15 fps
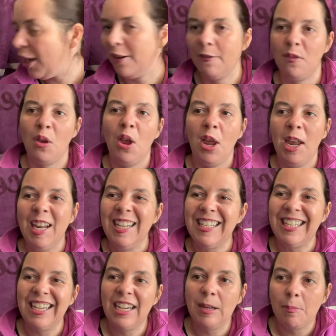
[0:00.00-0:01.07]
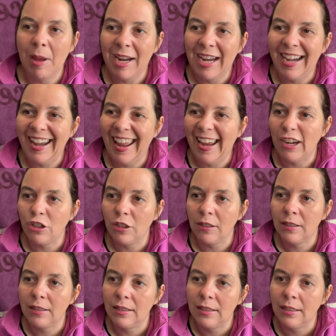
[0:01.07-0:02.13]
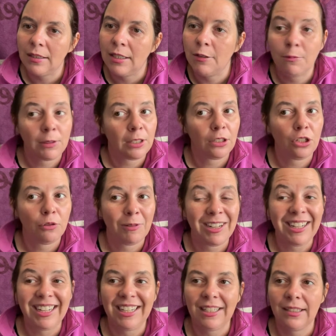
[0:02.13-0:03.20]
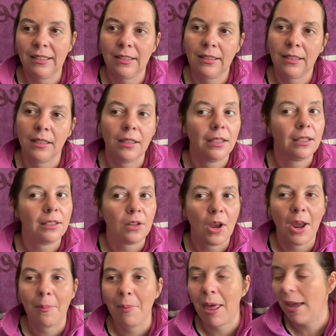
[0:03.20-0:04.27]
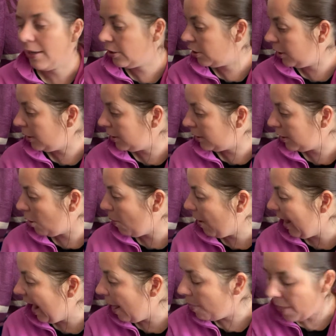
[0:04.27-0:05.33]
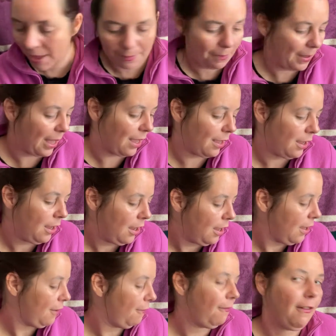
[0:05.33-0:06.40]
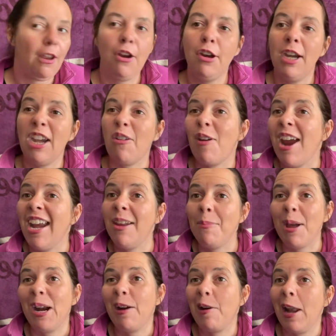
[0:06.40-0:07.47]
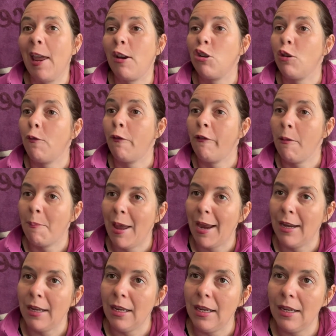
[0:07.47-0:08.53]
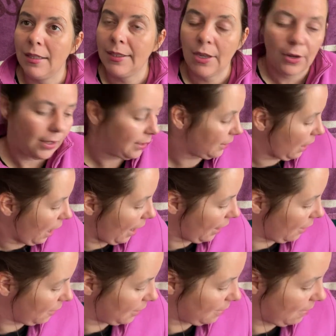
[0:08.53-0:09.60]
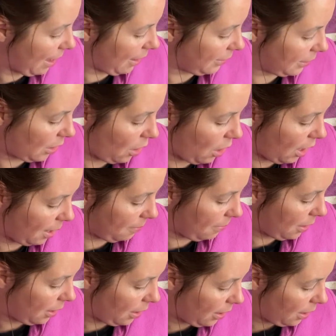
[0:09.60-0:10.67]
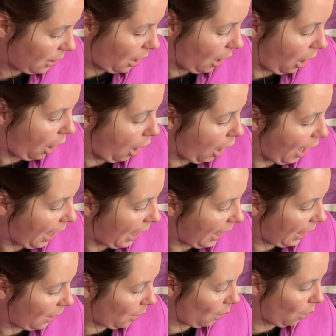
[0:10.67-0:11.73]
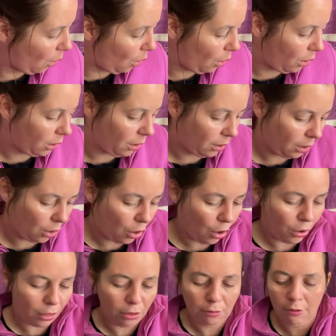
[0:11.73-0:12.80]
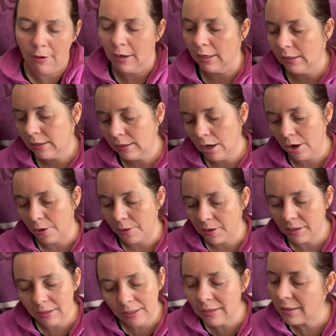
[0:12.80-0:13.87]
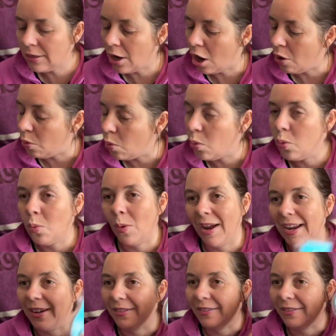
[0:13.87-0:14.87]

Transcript: of sitting in my collection since it was a new release this time last year. So I had that bar floating around in my collection for about a year, so I decided it was about time I got through it. So this is an old one.